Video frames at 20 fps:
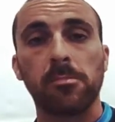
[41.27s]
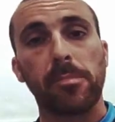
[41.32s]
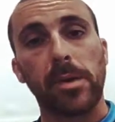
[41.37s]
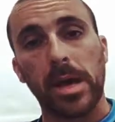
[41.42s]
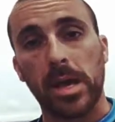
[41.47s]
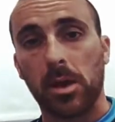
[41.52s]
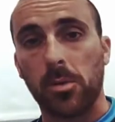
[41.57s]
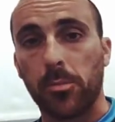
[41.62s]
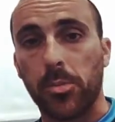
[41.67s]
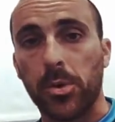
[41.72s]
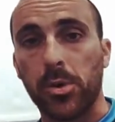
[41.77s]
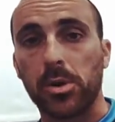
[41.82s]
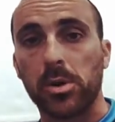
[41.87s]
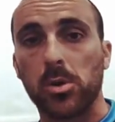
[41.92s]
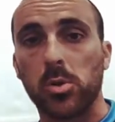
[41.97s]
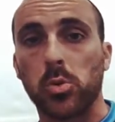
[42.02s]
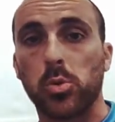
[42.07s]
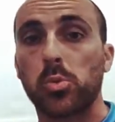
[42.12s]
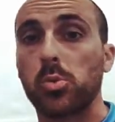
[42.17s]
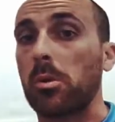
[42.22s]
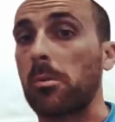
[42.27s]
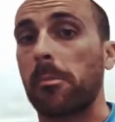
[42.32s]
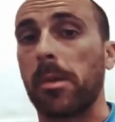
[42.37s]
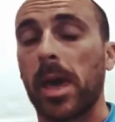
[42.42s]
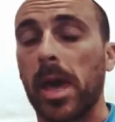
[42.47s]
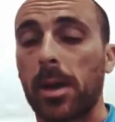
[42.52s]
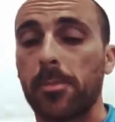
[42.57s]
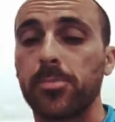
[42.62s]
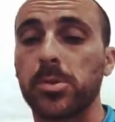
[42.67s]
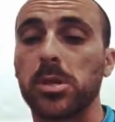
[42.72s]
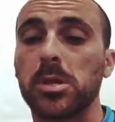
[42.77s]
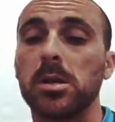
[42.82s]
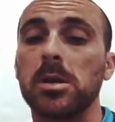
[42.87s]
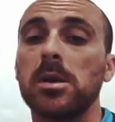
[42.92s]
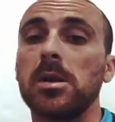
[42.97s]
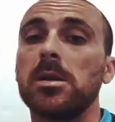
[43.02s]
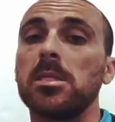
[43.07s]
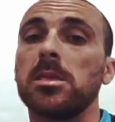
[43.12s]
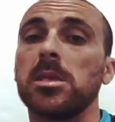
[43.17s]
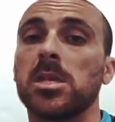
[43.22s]
bike computers with maps,
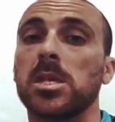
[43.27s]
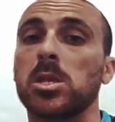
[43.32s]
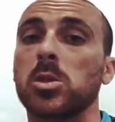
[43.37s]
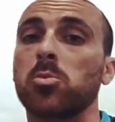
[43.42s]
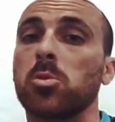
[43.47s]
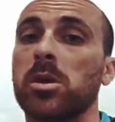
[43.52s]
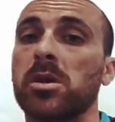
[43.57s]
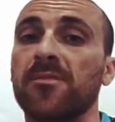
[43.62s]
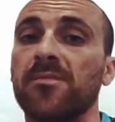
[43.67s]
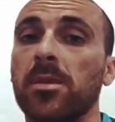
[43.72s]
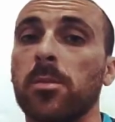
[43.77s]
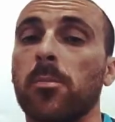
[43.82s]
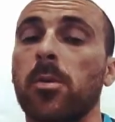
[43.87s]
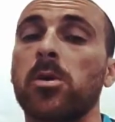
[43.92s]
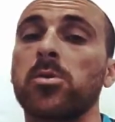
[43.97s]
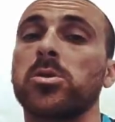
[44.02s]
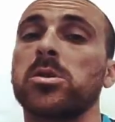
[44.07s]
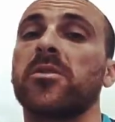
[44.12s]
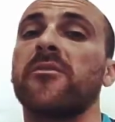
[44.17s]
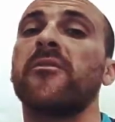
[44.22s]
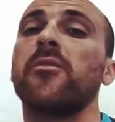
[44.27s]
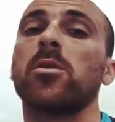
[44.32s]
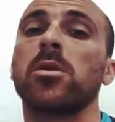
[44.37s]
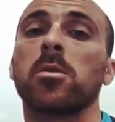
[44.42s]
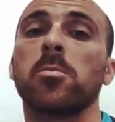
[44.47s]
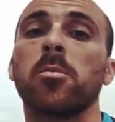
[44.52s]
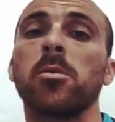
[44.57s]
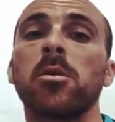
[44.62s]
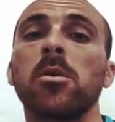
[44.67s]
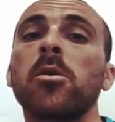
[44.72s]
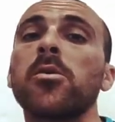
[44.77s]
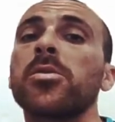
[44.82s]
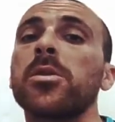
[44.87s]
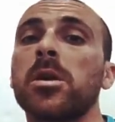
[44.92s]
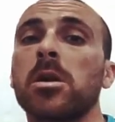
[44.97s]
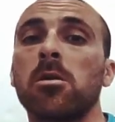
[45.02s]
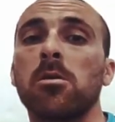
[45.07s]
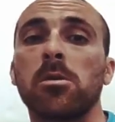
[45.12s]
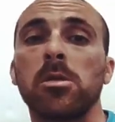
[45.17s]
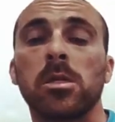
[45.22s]
this is one of the most affordable
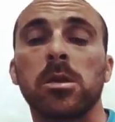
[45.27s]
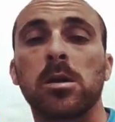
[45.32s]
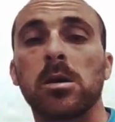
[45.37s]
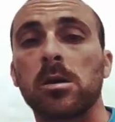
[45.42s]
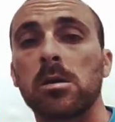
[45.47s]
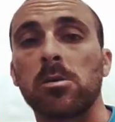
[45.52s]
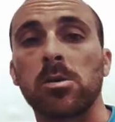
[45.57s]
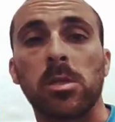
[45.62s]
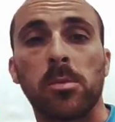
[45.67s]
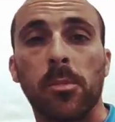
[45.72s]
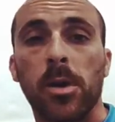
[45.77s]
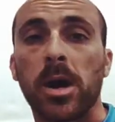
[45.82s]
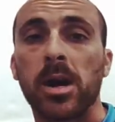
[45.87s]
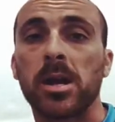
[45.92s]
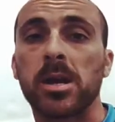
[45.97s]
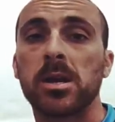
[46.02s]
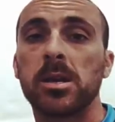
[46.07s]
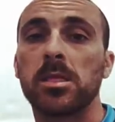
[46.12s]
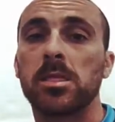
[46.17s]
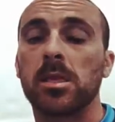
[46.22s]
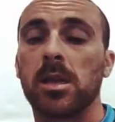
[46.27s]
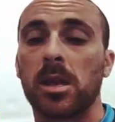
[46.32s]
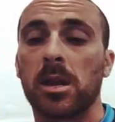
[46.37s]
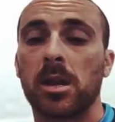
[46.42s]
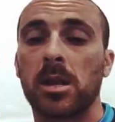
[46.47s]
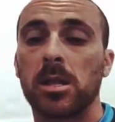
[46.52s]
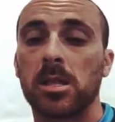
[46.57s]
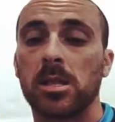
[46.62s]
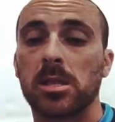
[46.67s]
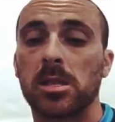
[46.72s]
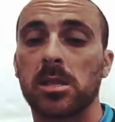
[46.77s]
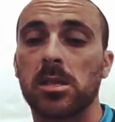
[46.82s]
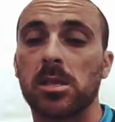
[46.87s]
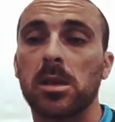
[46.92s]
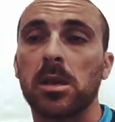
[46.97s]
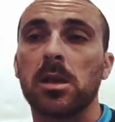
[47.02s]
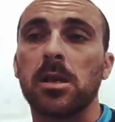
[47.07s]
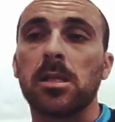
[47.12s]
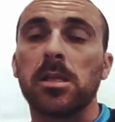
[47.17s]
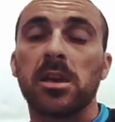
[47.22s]
on the market, and it
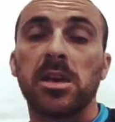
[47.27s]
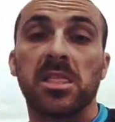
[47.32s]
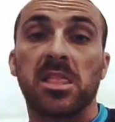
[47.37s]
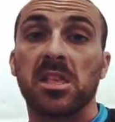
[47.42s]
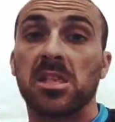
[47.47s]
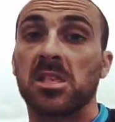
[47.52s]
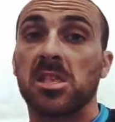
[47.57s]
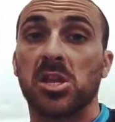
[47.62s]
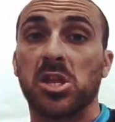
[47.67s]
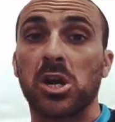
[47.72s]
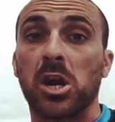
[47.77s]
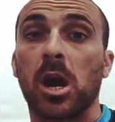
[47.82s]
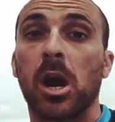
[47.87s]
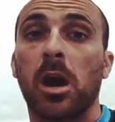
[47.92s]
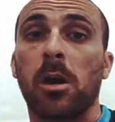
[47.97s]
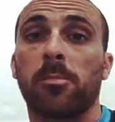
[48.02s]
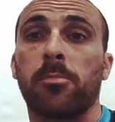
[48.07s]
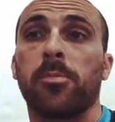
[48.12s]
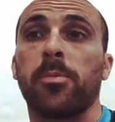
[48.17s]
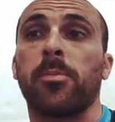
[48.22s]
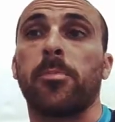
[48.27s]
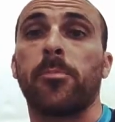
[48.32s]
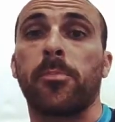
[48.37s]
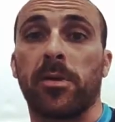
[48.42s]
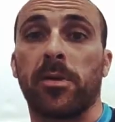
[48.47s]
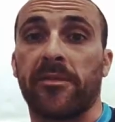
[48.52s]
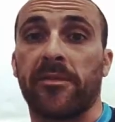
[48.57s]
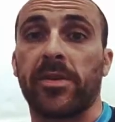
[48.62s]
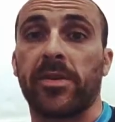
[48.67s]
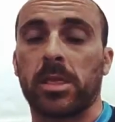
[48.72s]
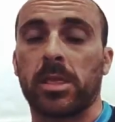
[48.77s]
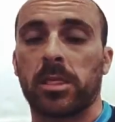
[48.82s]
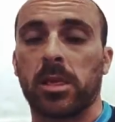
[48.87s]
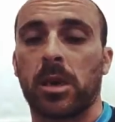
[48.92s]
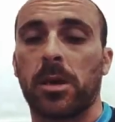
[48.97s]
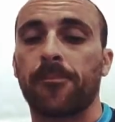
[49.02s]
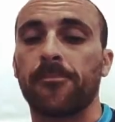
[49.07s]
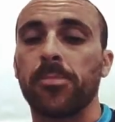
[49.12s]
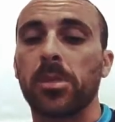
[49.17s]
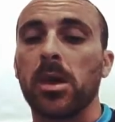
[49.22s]
does the job
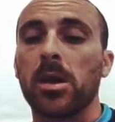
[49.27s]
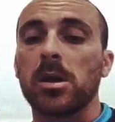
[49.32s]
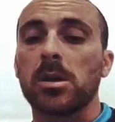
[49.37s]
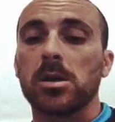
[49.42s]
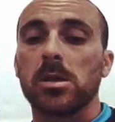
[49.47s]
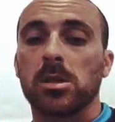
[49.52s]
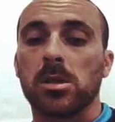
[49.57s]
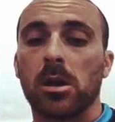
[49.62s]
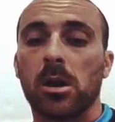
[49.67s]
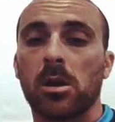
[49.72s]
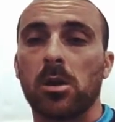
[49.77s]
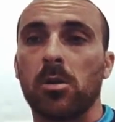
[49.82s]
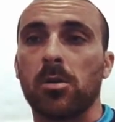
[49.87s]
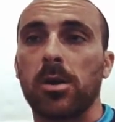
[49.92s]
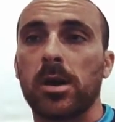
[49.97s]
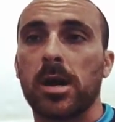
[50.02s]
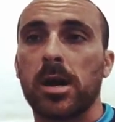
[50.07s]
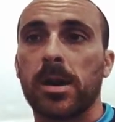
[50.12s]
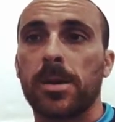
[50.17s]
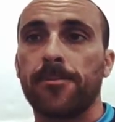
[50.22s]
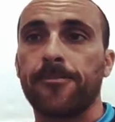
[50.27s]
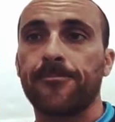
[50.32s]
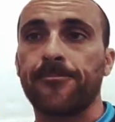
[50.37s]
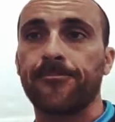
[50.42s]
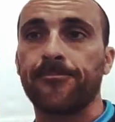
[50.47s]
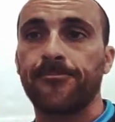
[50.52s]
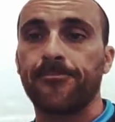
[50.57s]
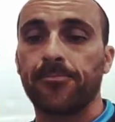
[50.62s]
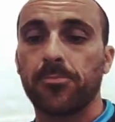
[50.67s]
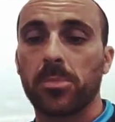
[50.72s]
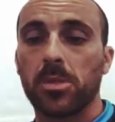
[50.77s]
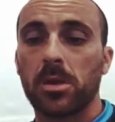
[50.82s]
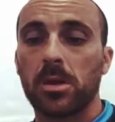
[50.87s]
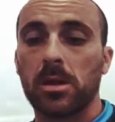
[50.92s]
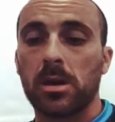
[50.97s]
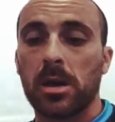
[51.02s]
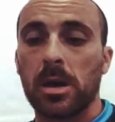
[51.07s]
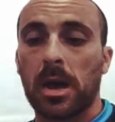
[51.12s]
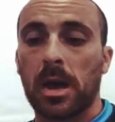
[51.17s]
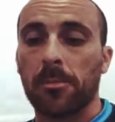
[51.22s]
perfectly. So
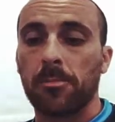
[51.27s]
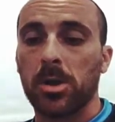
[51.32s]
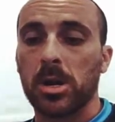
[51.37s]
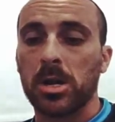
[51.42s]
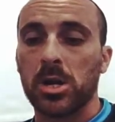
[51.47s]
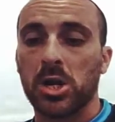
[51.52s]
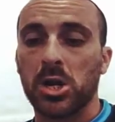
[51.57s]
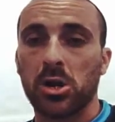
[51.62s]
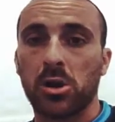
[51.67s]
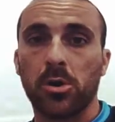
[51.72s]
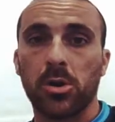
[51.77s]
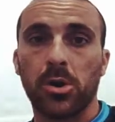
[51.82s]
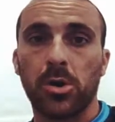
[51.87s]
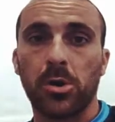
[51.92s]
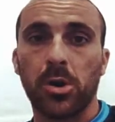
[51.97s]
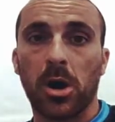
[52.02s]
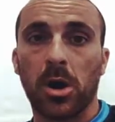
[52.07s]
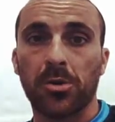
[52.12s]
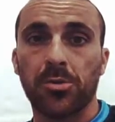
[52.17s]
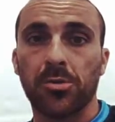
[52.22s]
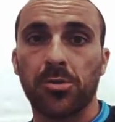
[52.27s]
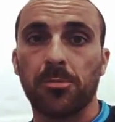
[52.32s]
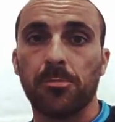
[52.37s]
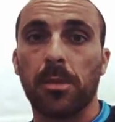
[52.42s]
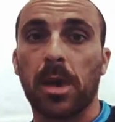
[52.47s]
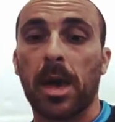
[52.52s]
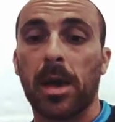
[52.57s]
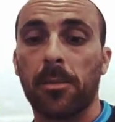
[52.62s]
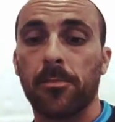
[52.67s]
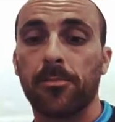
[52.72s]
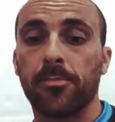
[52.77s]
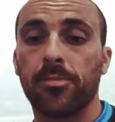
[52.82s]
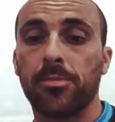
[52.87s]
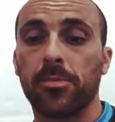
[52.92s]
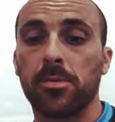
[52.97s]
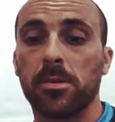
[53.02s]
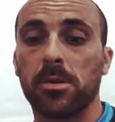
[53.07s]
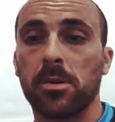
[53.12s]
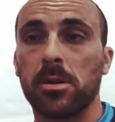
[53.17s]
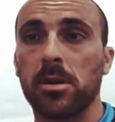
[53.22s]
I'm going to show you how to map
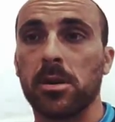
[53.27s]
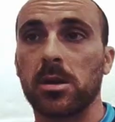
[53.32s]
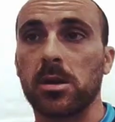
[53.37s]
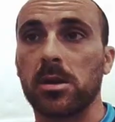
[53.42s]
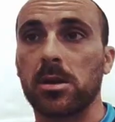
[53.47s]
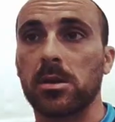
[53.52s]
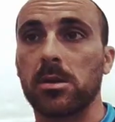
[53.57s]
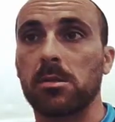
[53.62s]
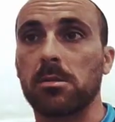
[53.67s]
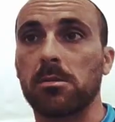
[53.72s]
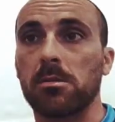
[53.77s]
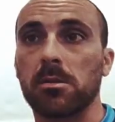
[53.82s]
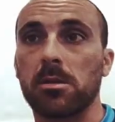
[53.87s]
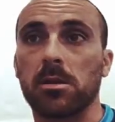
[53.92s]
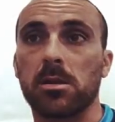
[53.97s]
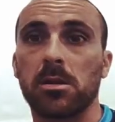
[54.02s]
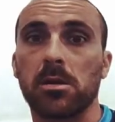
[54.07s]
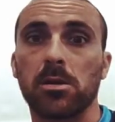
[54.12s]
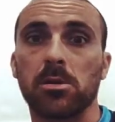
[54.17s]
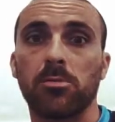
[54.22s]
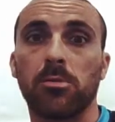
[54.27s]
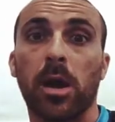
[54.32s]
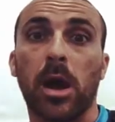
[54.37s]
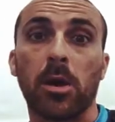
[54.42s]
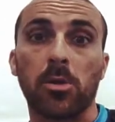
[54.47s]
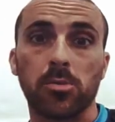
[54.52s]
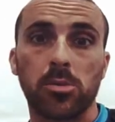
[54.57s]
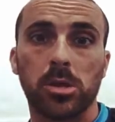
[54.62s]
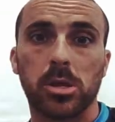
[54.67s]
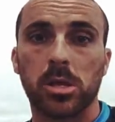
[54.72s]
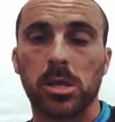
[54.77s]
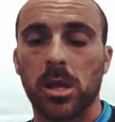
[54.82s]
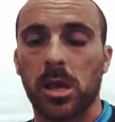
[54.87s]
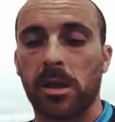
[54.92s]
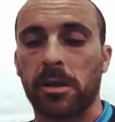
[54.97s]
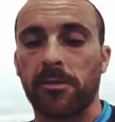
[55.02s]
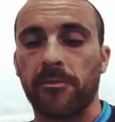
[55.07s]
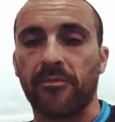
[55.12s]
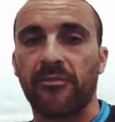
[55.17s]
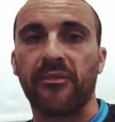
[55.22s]
the routes
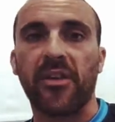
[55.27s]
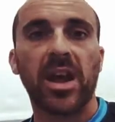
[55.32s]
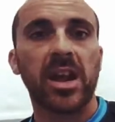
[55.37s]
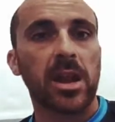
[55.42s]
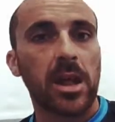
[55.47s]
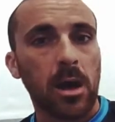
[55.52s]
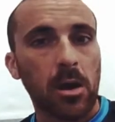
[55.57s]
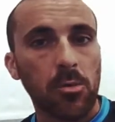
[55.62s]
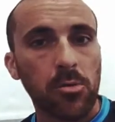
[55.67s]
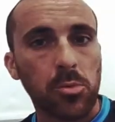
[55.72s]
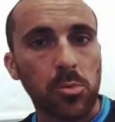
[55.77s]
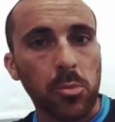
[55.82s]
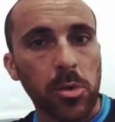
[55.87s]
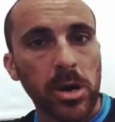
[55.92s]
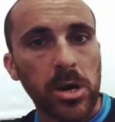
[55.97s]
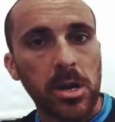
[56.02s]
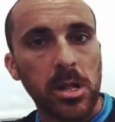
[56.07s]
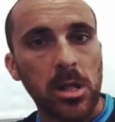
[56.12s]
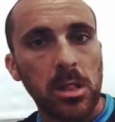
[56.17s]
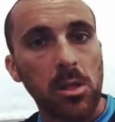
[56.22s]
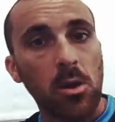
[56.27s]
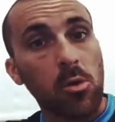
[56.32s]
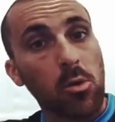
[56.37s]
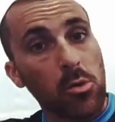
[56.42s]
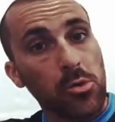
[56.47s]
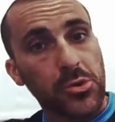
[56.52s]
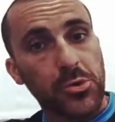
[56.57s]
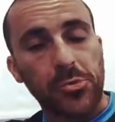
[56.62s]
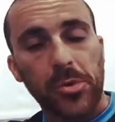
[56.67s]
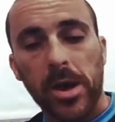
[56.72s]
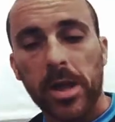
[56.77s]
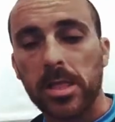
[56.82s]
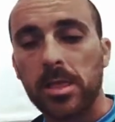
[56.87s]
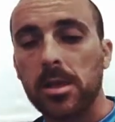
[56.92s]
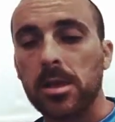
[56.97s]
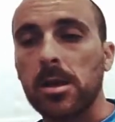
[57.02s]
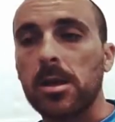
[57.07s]
and find out where the locals ride.